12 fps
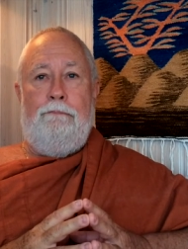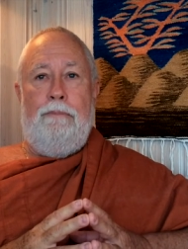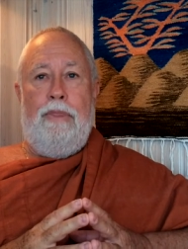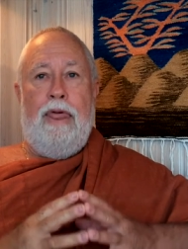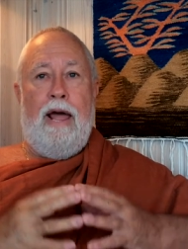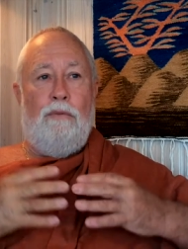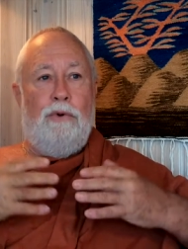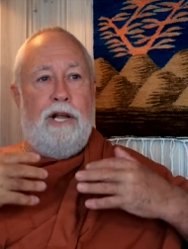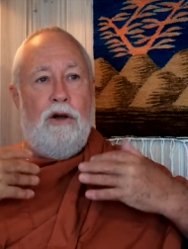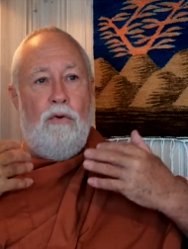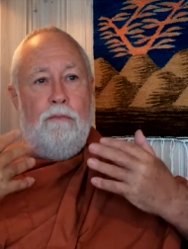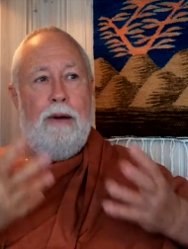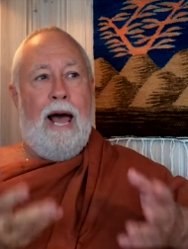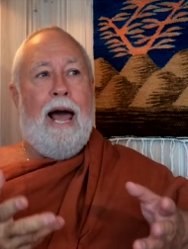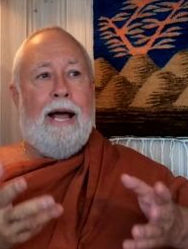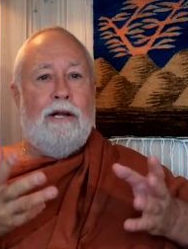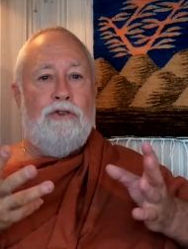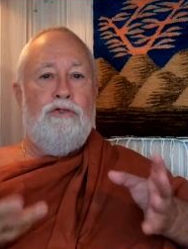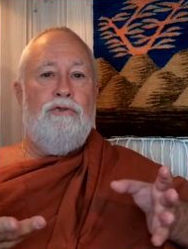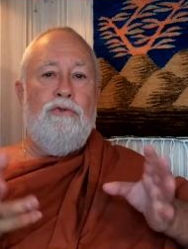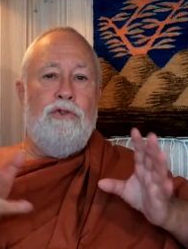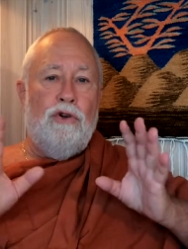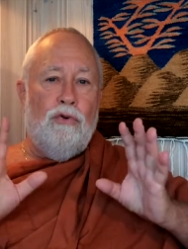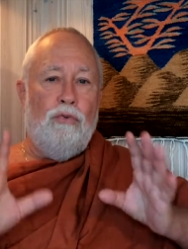that we go back to
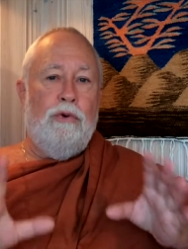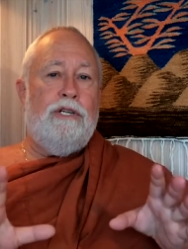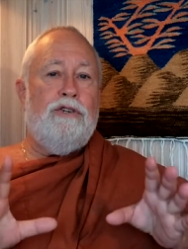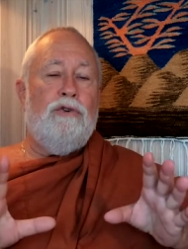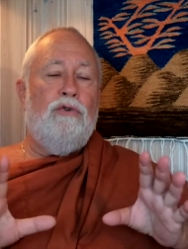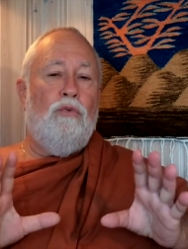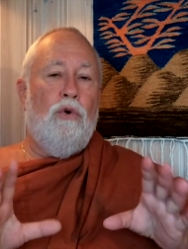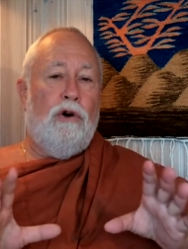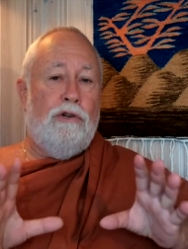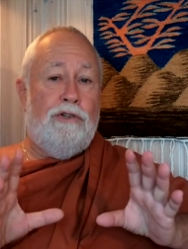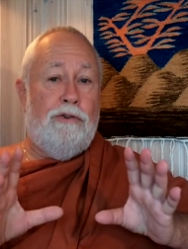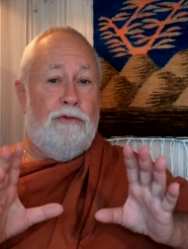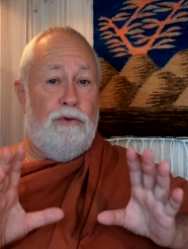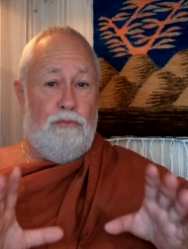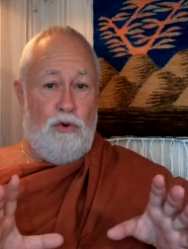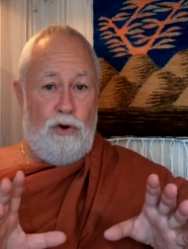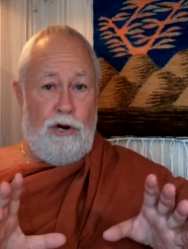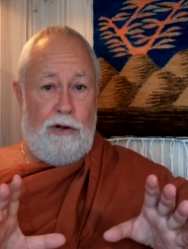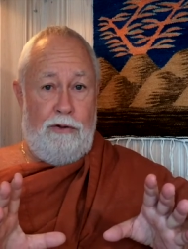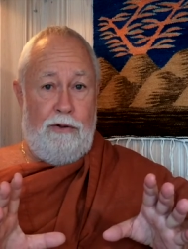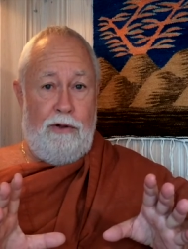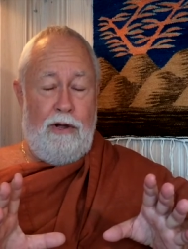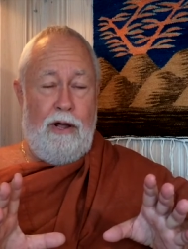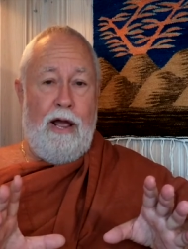the original words of the Buddha
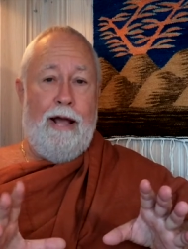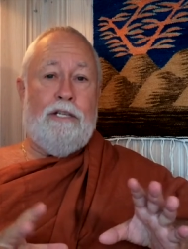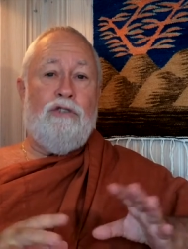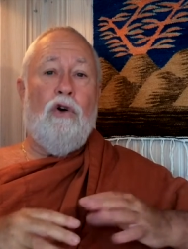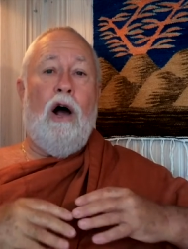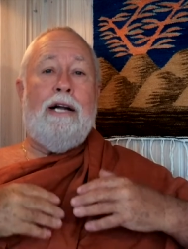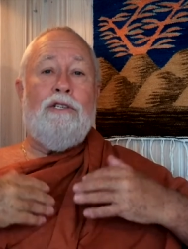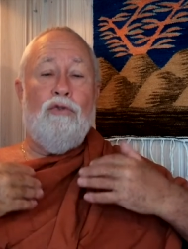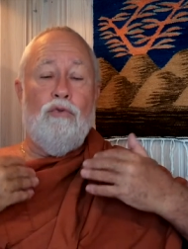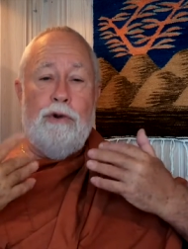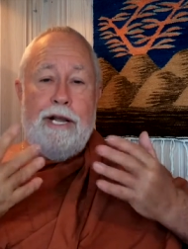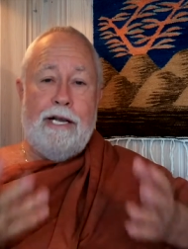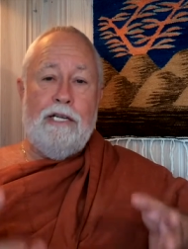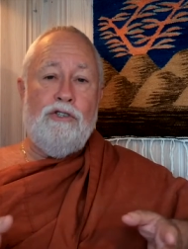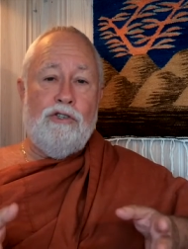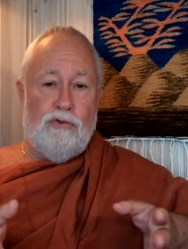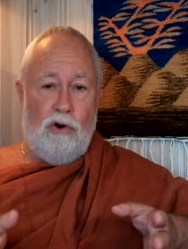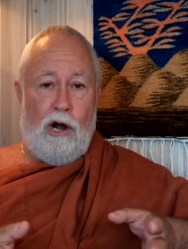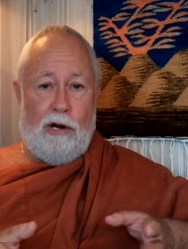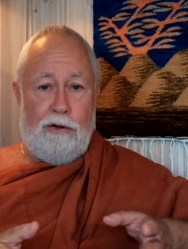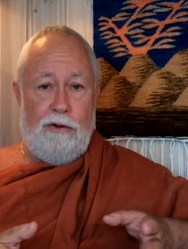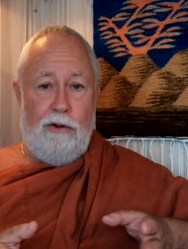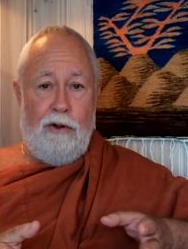and try to reconstruct